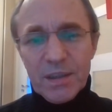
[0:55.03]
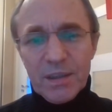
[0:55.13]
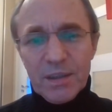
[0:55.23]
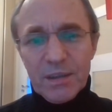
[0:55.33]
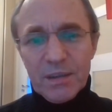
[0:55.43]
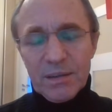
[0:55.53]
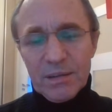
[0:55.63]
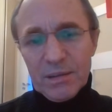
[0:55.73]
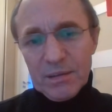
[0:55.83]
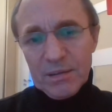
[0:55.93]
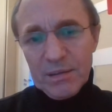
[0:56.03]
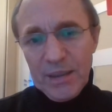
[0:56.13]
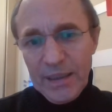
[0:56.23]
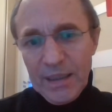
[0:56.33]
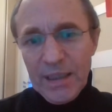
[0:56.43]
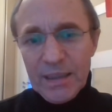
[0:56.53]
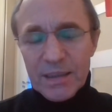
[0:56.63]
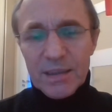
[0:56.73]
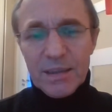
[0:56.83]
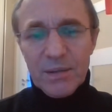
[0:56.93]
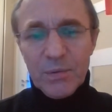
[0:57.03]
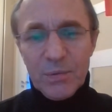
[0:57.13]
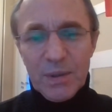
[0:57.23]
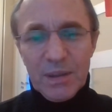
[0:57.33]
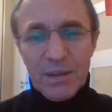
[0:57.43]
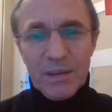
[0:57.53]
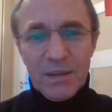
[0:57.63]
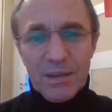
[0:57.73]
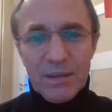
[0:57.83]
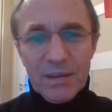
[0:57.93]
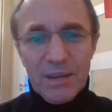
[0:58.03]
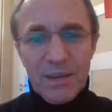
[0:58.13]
I guess, will